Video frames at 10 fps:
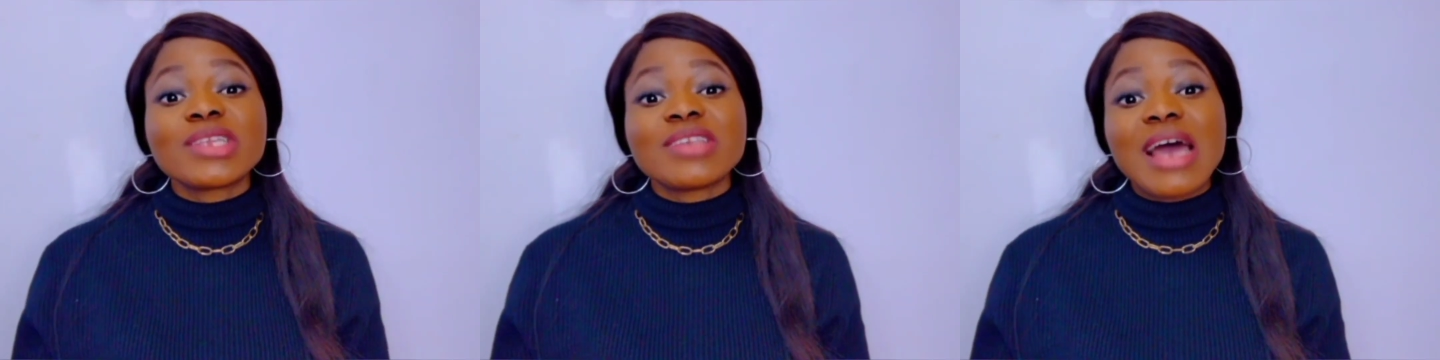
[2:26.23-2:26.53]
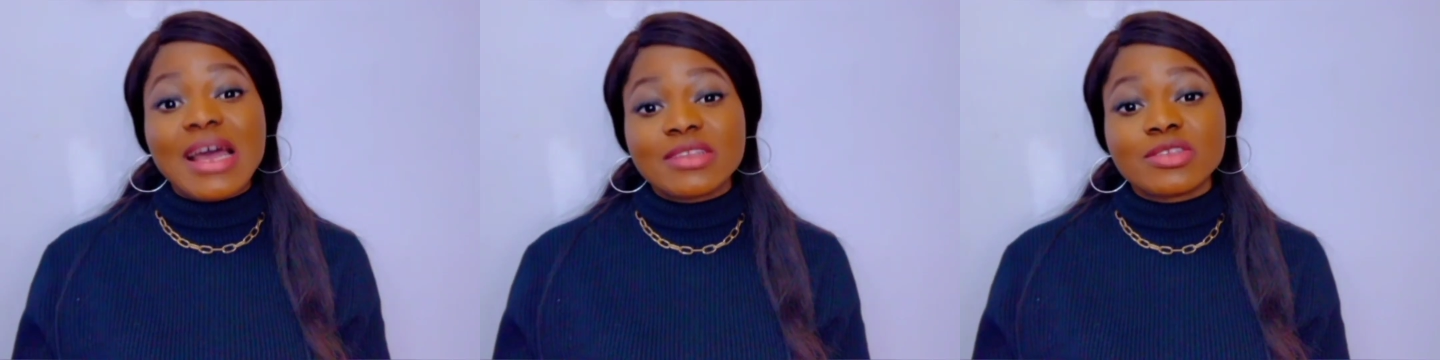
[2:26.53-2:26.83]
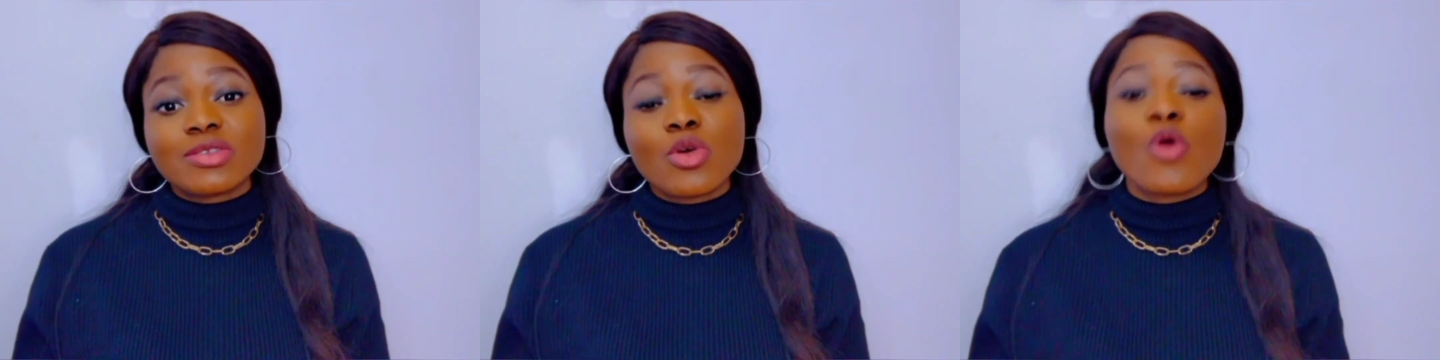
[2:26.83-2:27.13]
art,
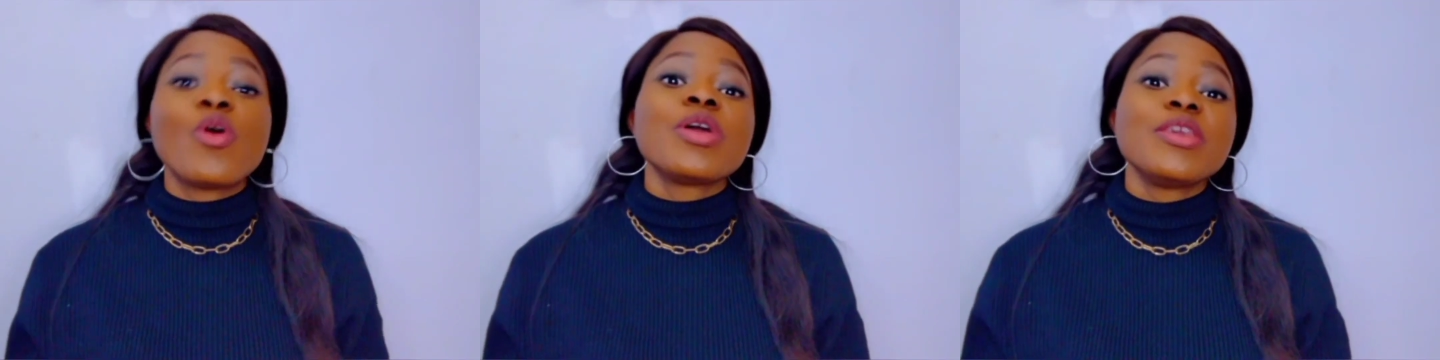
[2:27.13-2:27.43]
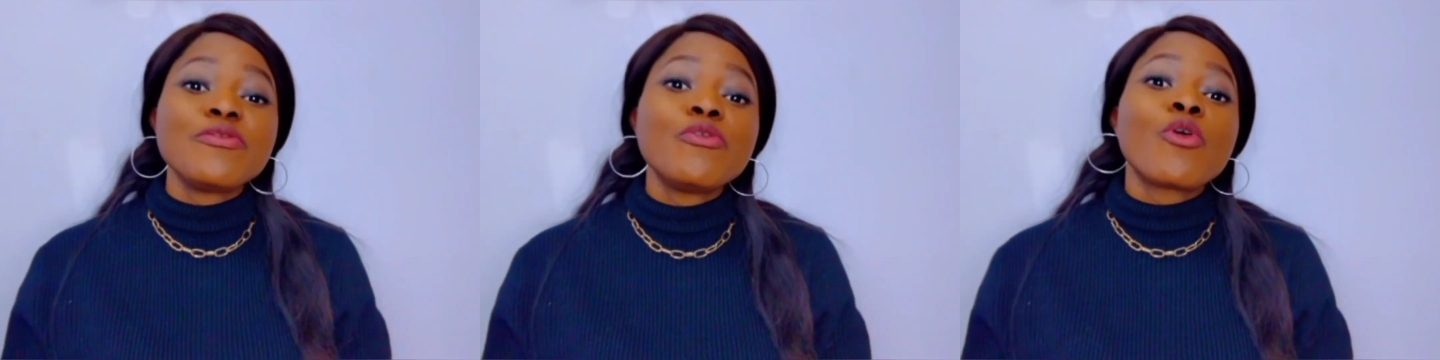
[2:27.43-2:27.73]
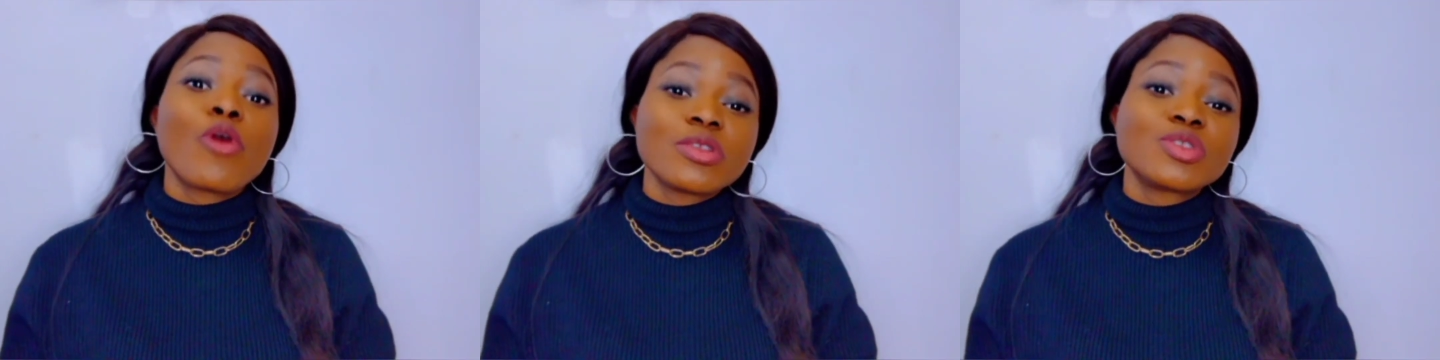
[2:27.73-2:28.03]
or even
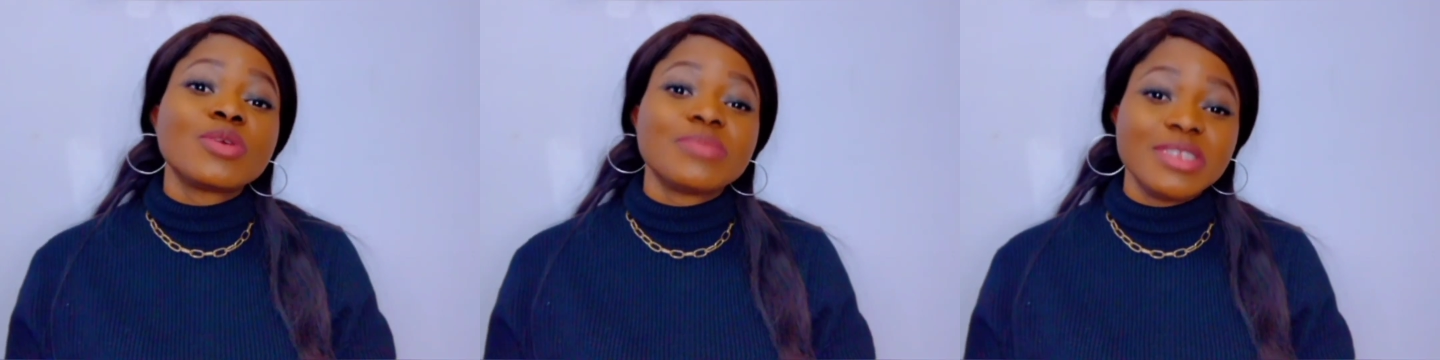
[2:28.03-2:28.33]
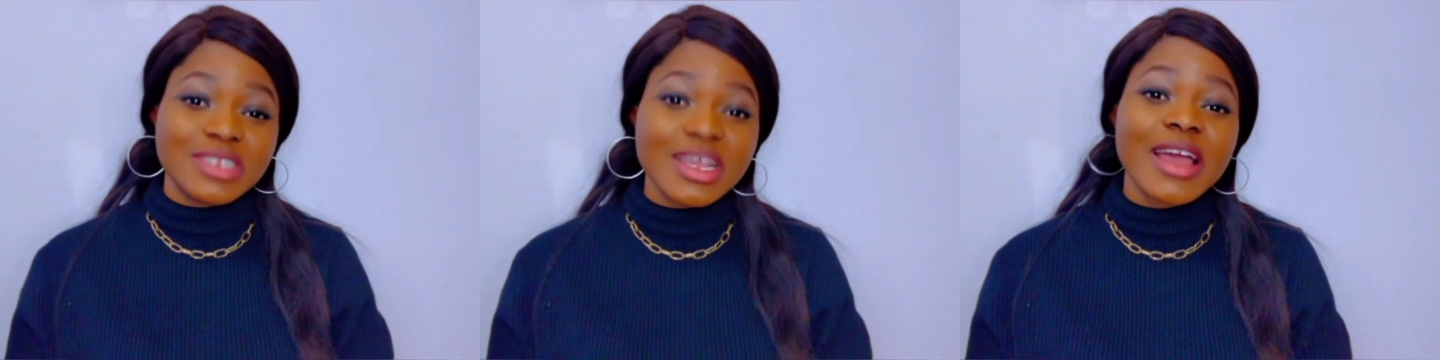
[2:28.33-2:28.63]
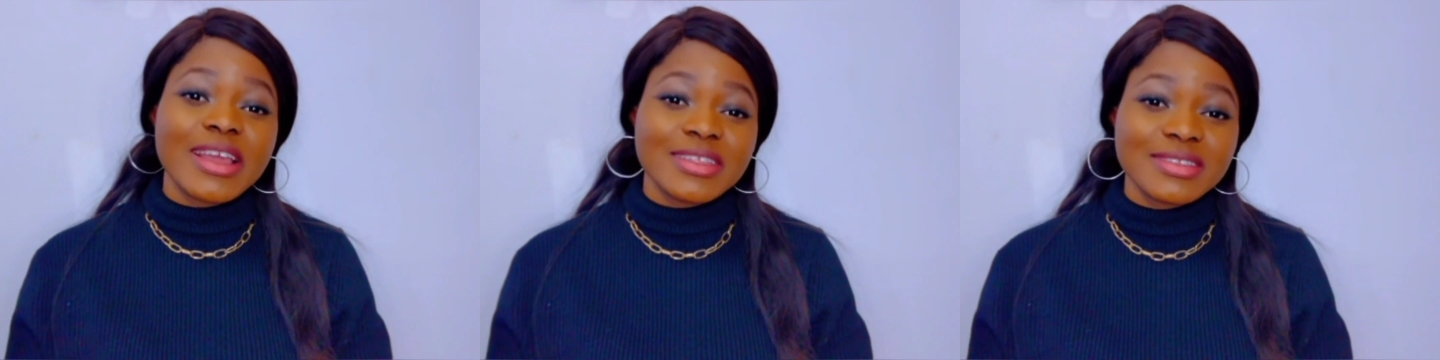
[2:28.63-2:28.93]
custom
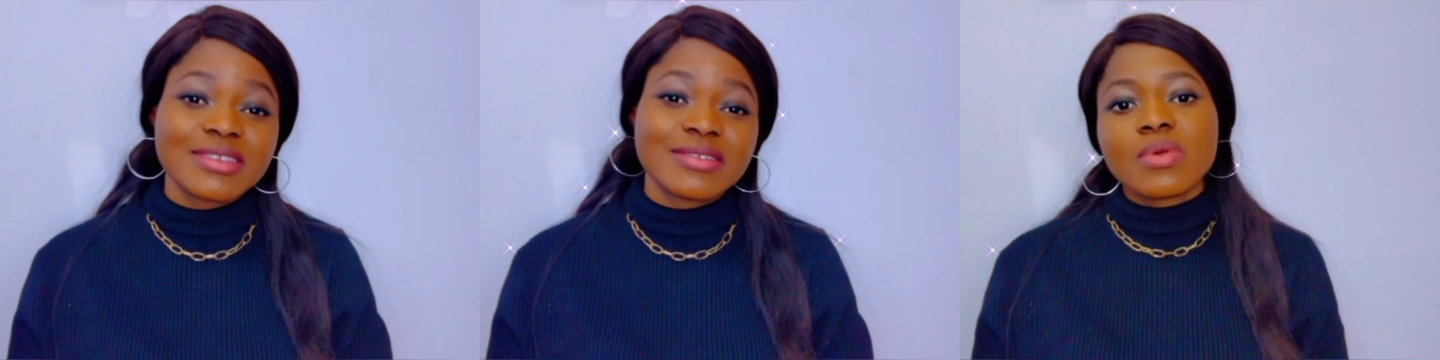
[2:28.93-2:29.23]
designs.